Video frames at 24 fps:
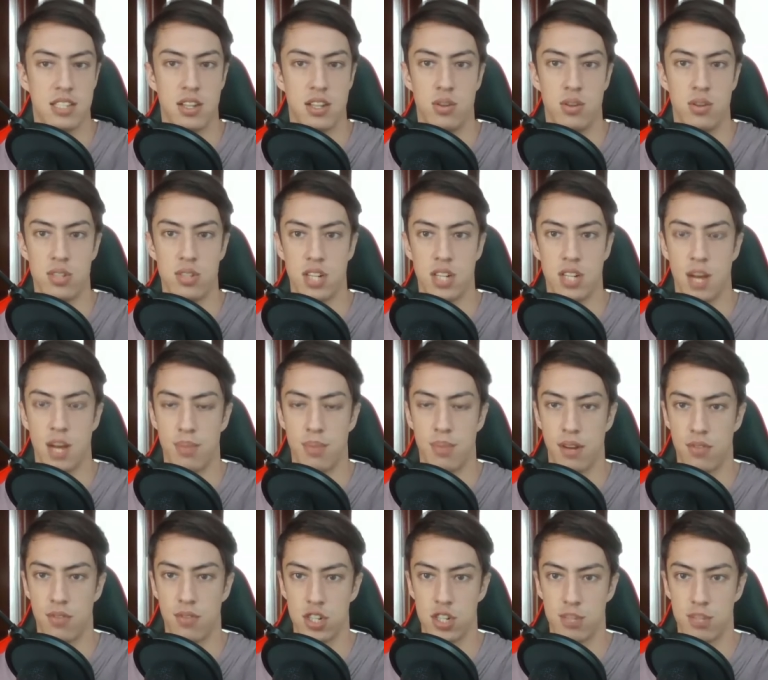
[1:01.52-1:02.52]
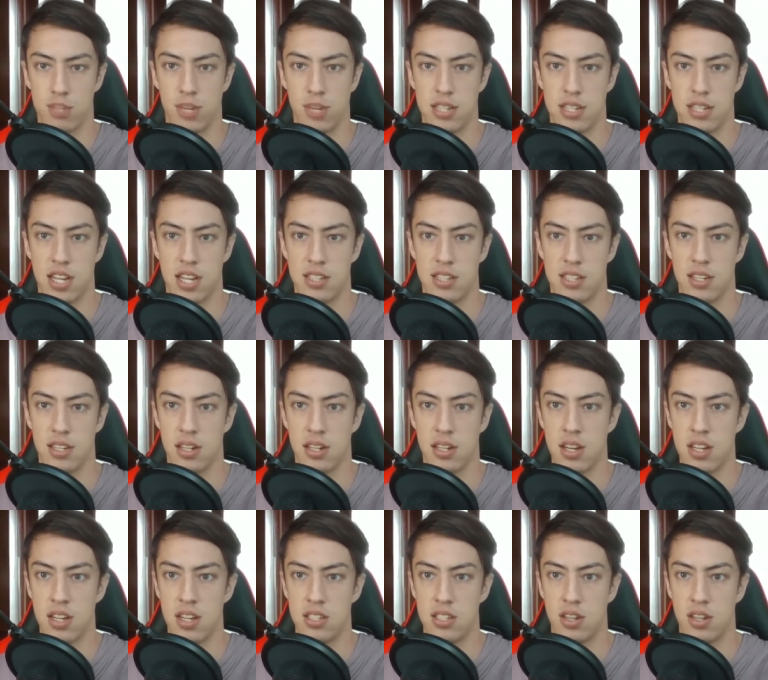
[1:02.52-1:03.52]
know is a company for split testing.
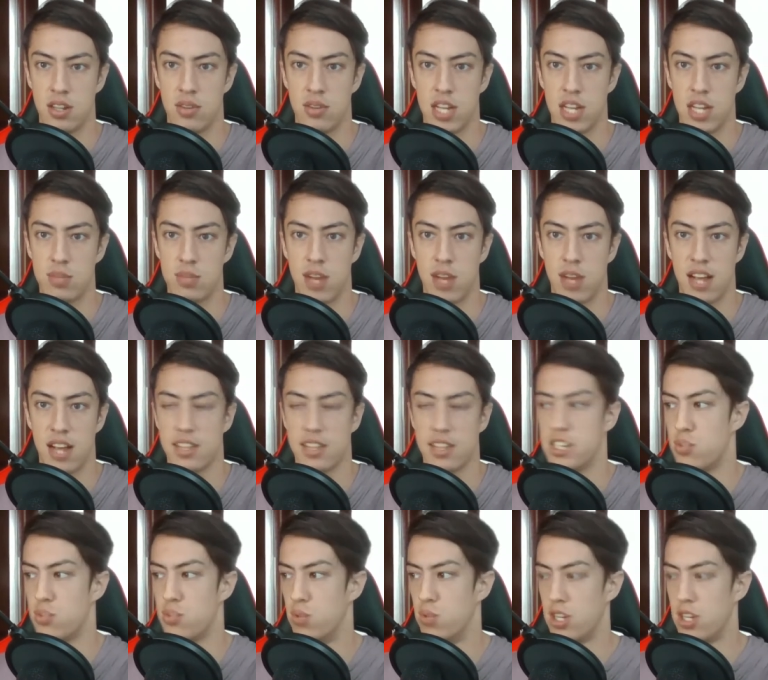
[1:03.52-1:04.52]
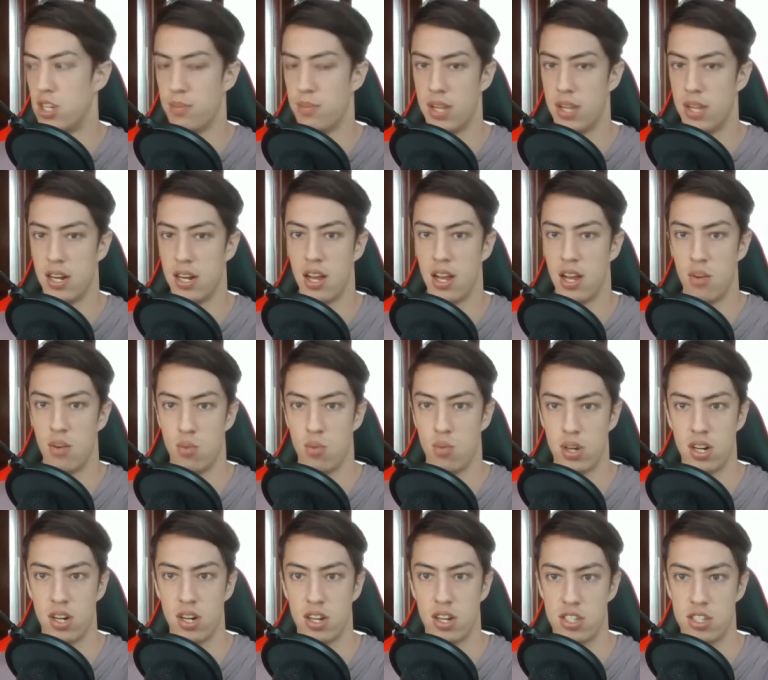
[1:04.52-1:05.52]
So that's what Anthony's really been
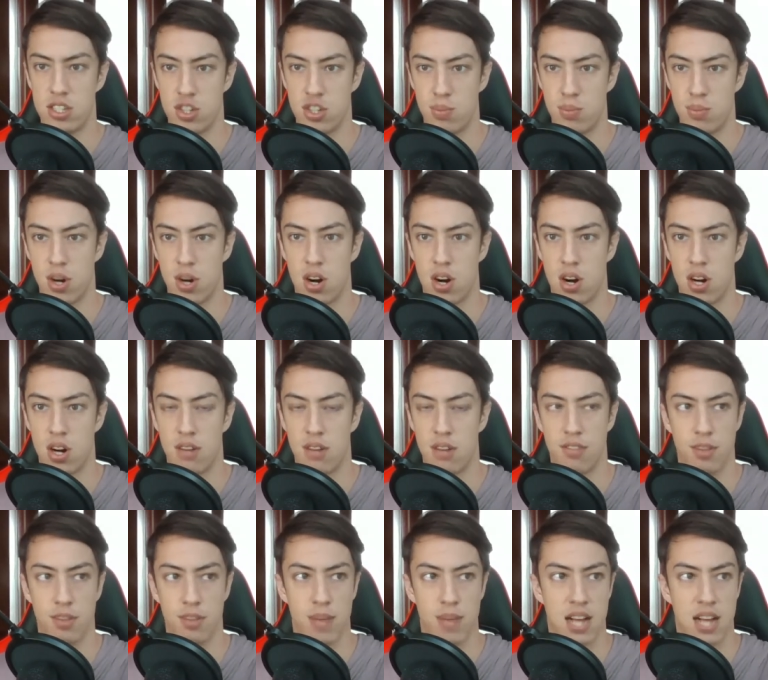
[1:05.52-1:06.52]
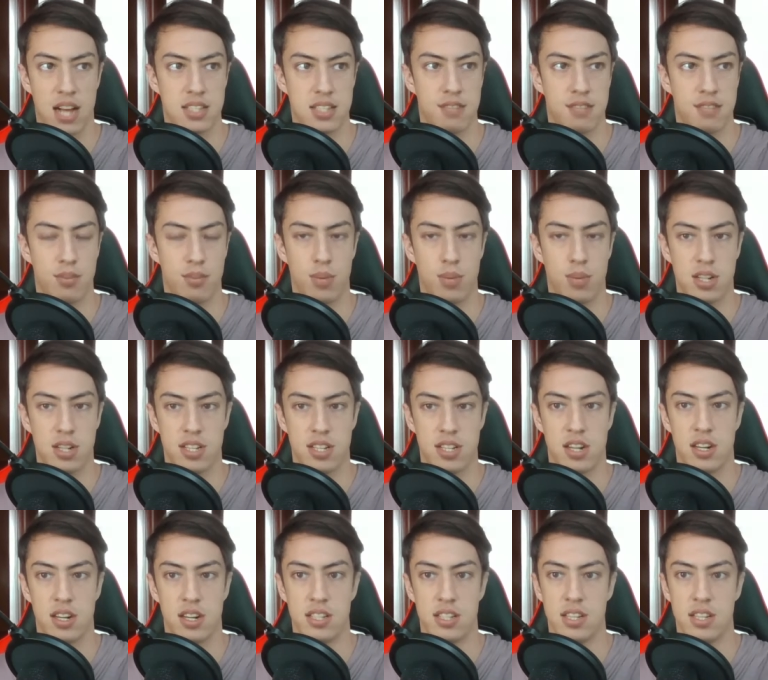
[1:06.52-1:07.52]
working on super hard for the past several months
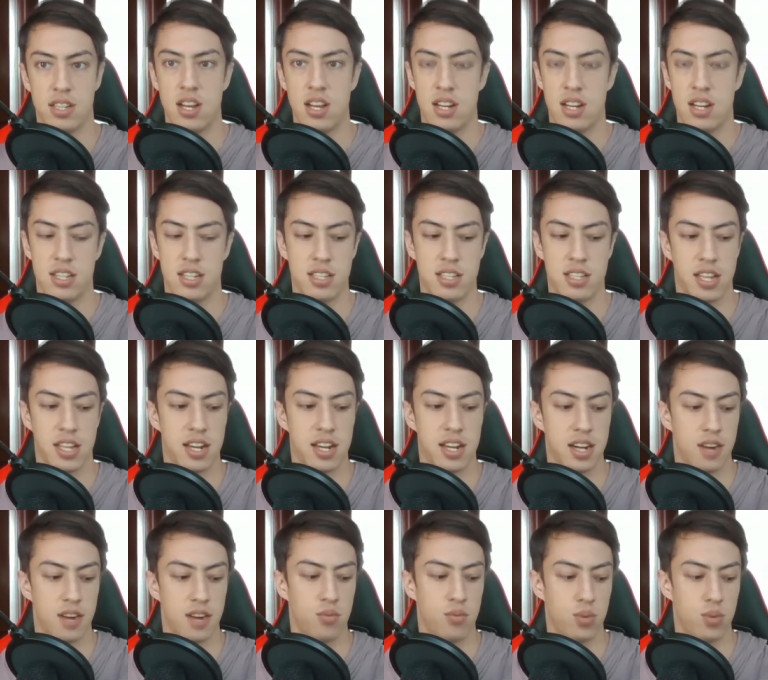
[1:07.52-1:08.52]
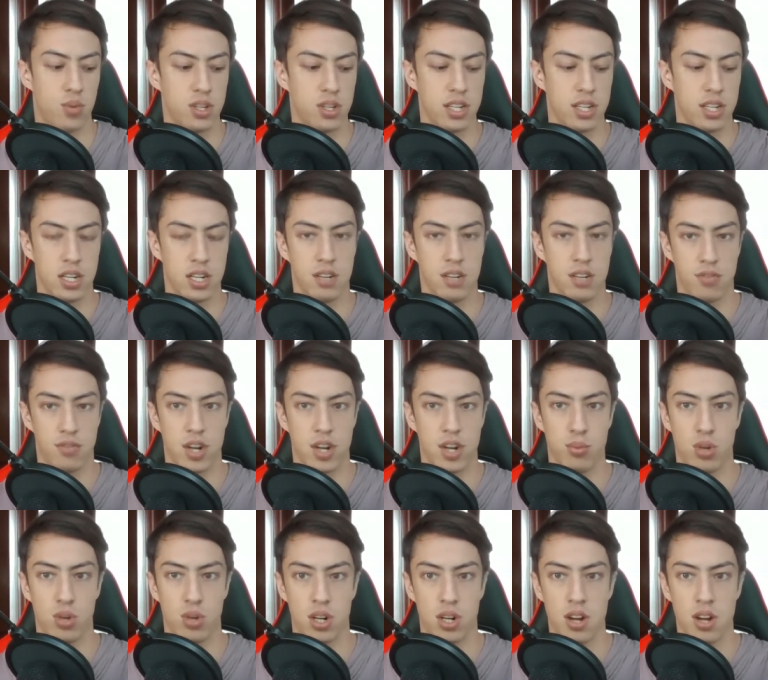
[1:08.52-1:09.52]
here, is just getting a really good
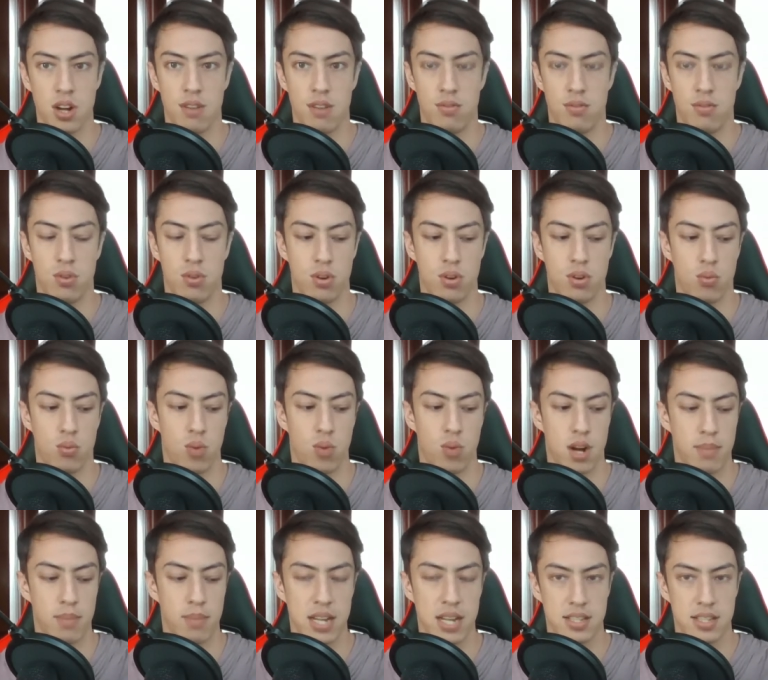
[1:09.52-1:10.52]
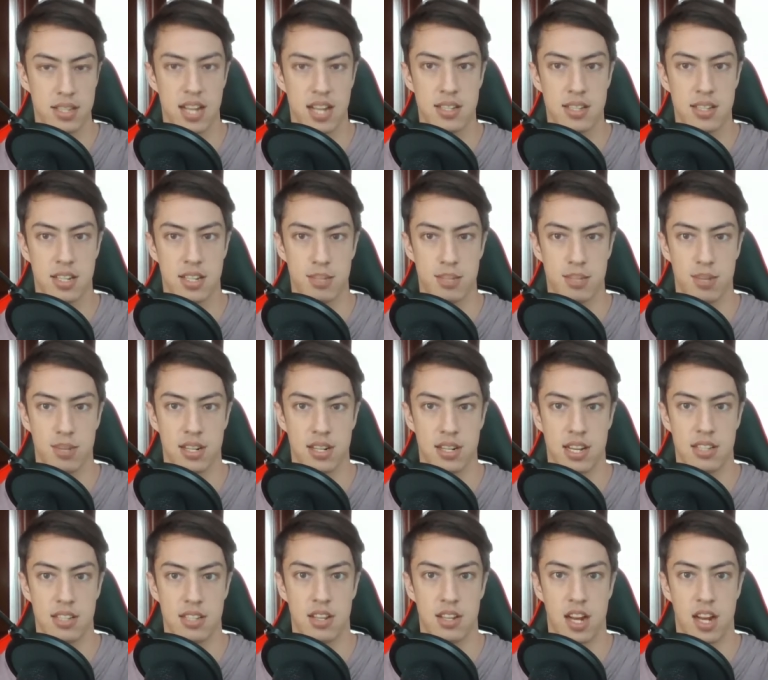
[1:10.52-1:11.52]
framework for what it makes sense to split
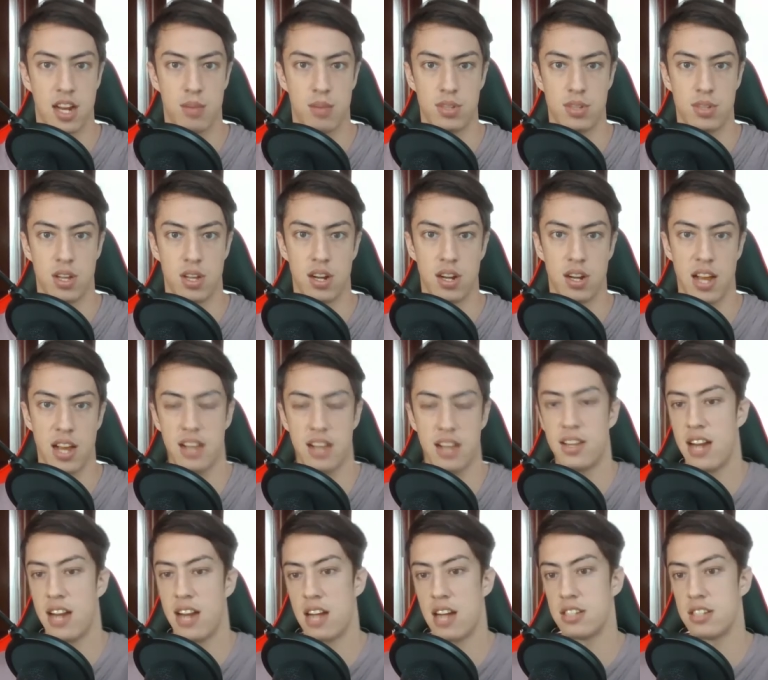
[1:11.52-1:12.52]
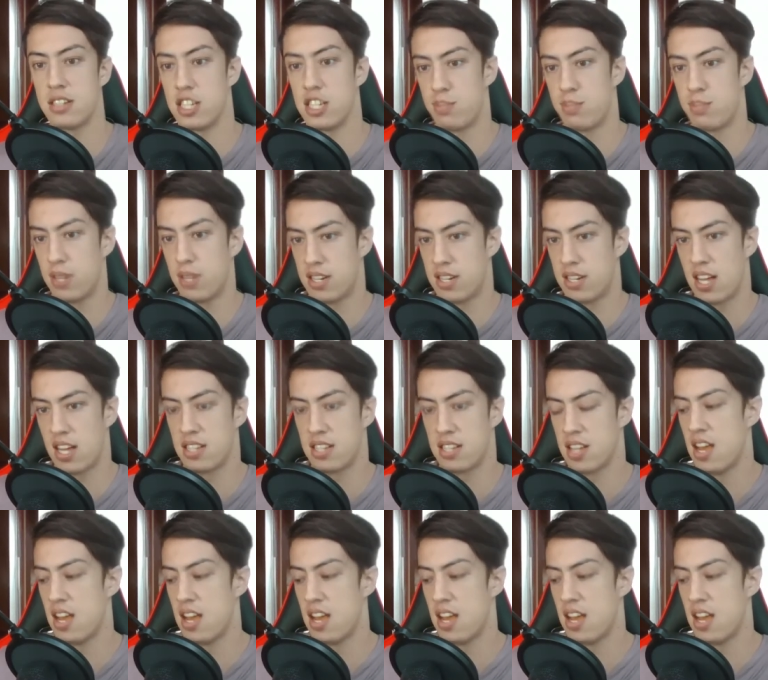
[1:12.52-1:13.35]
test on Amazon, how you can actually split test